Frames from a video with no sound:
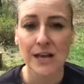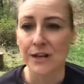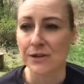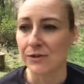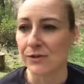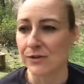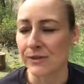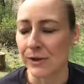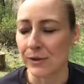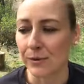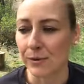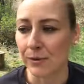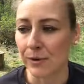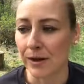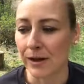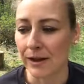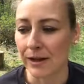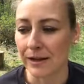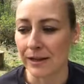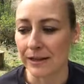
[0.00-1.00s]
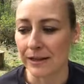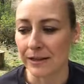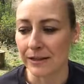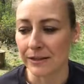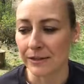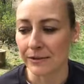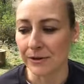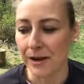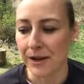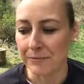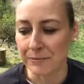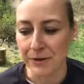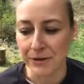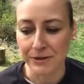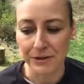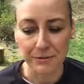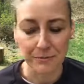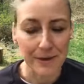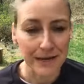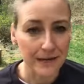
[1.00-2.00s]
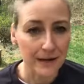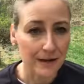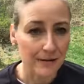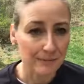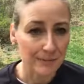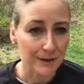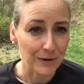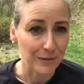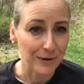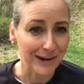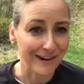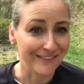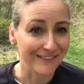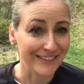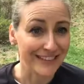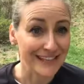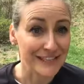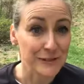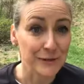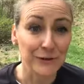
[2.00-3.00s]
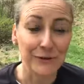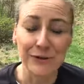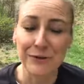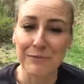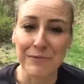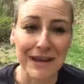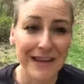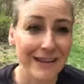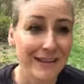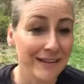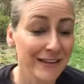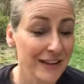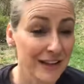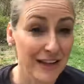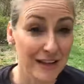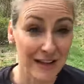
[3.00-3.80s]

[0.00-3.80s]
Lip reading: So you may not be aware of this, or you may